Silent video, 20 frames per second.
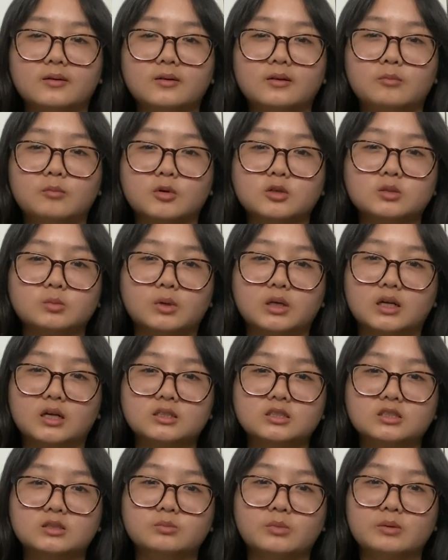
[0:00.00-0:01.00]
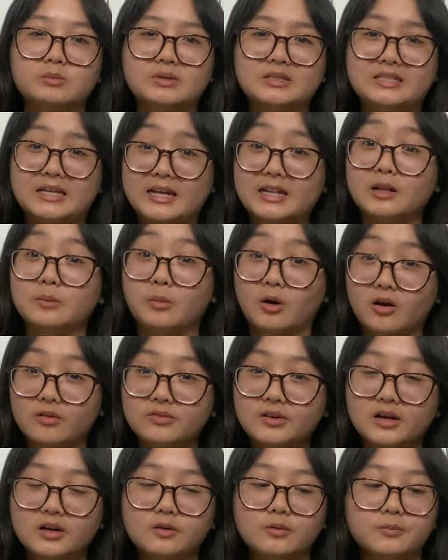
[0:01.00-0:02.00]
most of my classes make me take them off
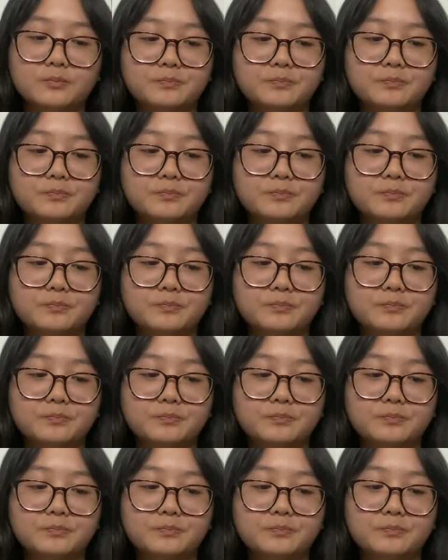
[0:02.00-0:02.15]
now.